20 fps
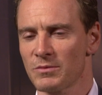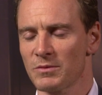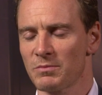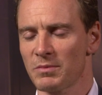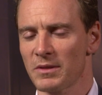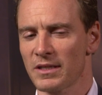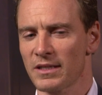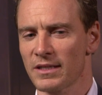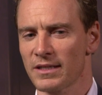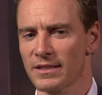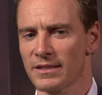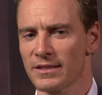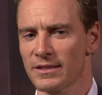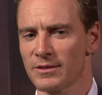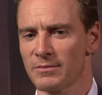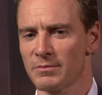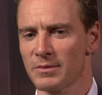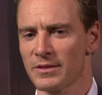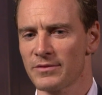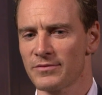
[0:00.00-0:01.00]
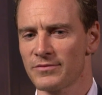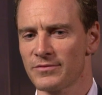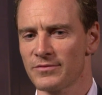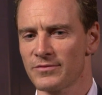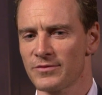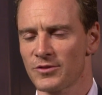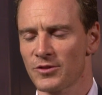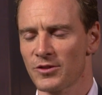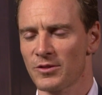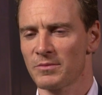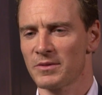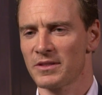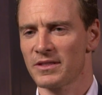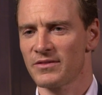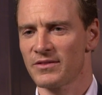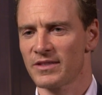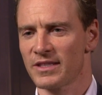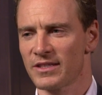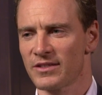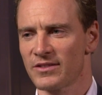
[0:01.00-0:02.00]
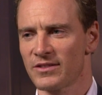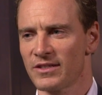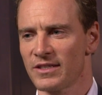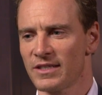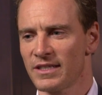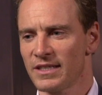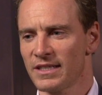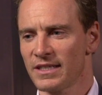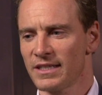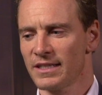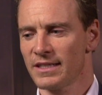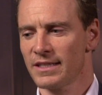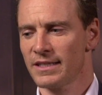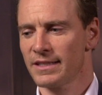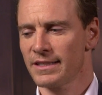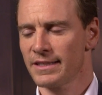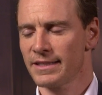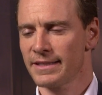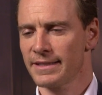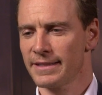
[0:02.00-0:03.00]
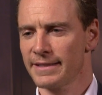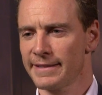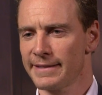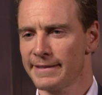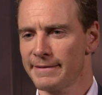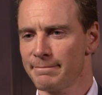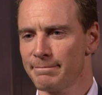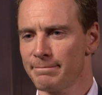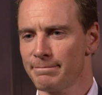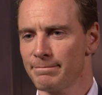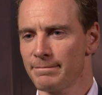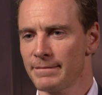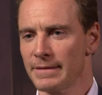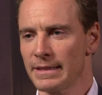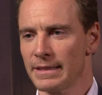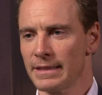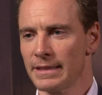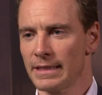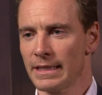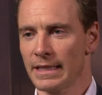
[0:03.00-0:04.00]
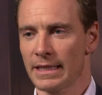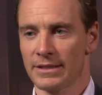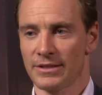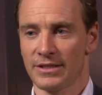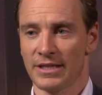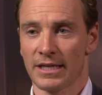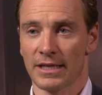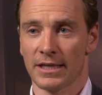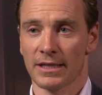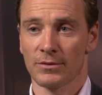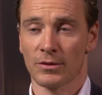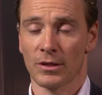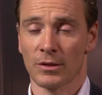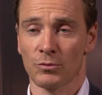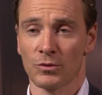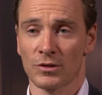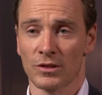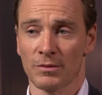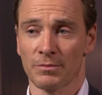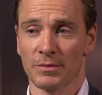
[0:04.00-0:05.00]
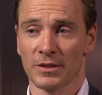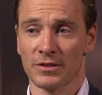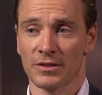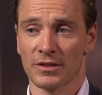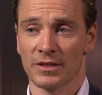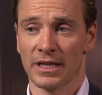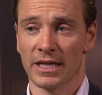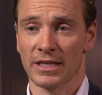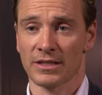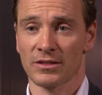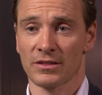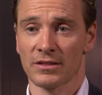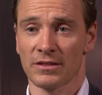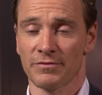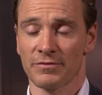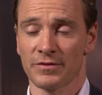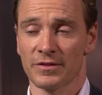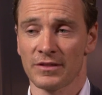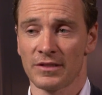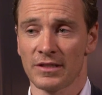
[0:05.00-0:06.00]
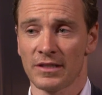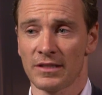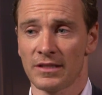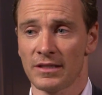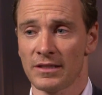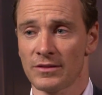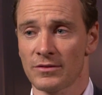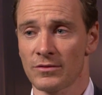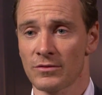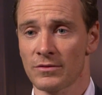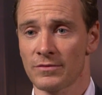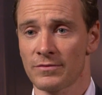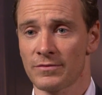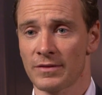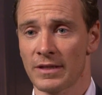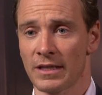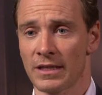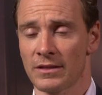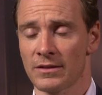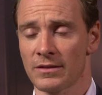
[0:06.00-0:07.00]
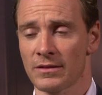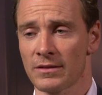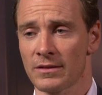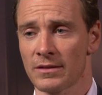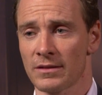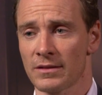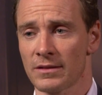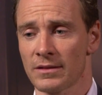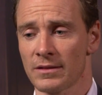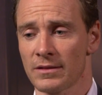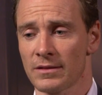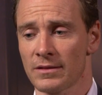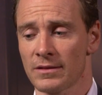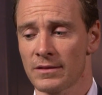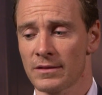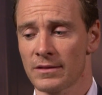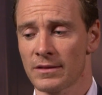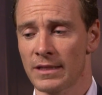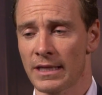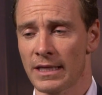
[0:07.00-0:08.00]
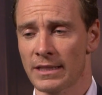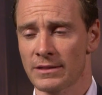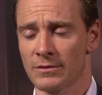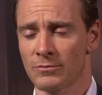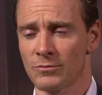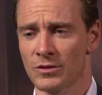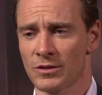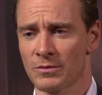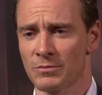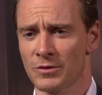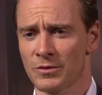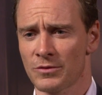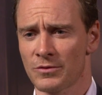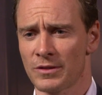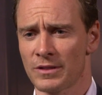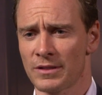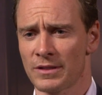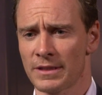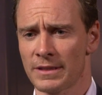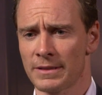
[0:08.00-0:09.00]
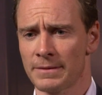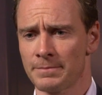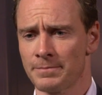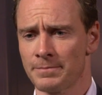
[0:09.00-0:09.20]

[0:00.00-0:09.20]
speaking a little bit of German in there. And yeah, I would commit to an accent if indeed he sort of had an accent, which I'm sure he did.